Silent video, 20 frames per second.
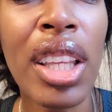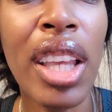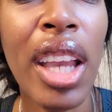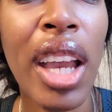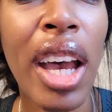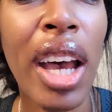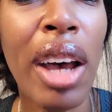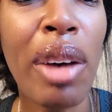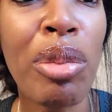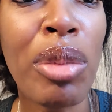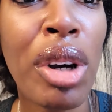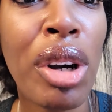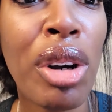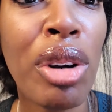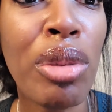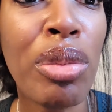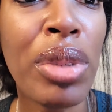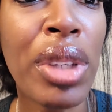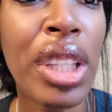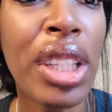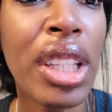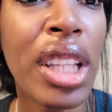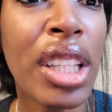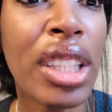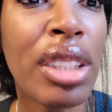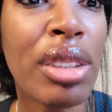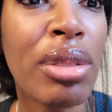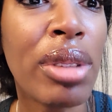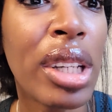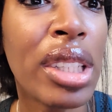yeah, I'm hoping
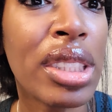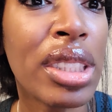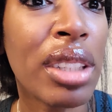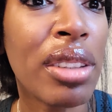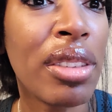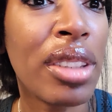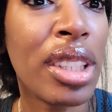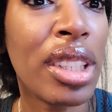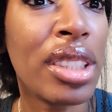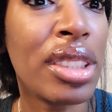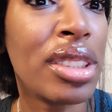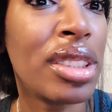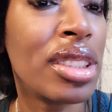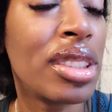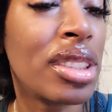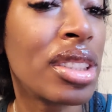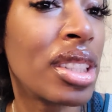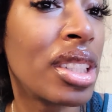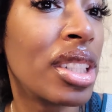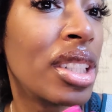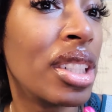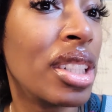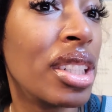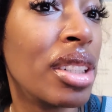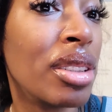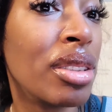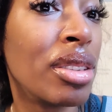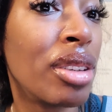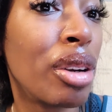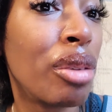that the rest of it is just
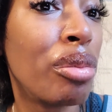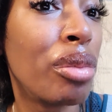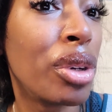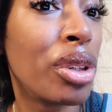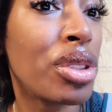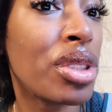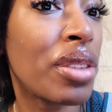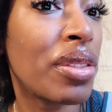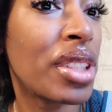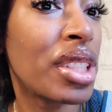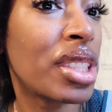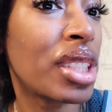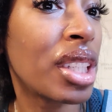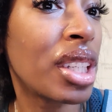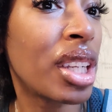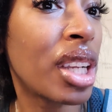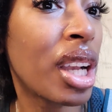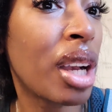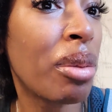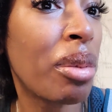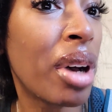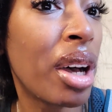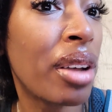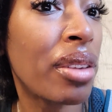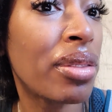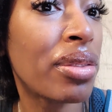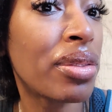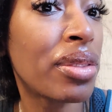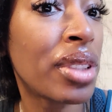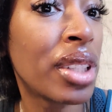gonna, or most of it's gonna come
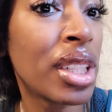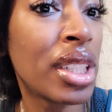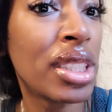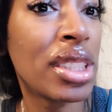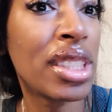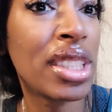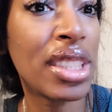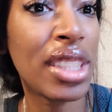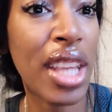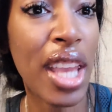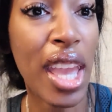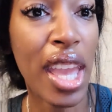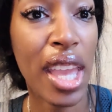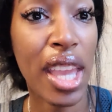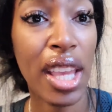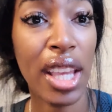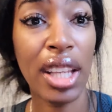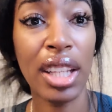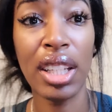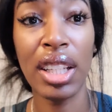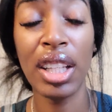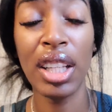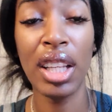off today,